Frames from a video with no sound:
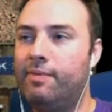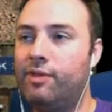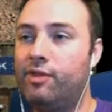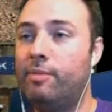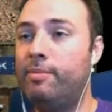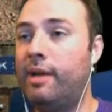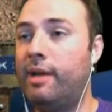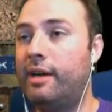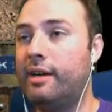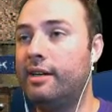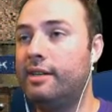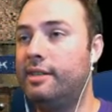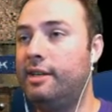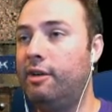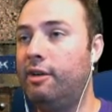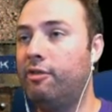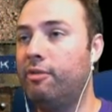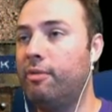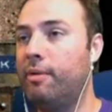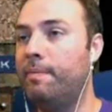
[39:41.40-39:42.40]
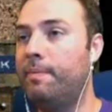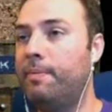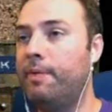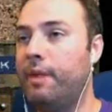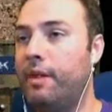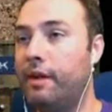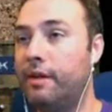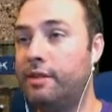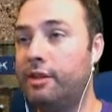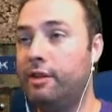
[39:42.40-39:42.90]
so I'm not gonna steal from him.
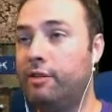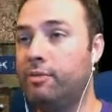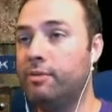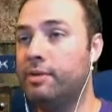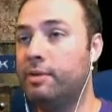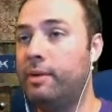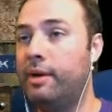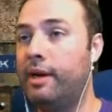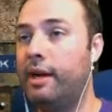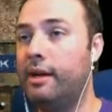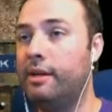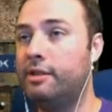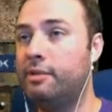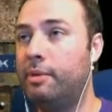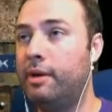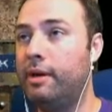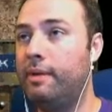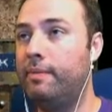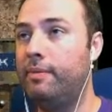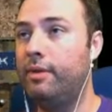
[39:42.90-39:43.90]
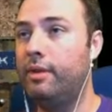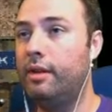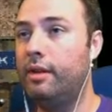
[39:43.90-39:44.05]
I'm gonna steal from someone else, but...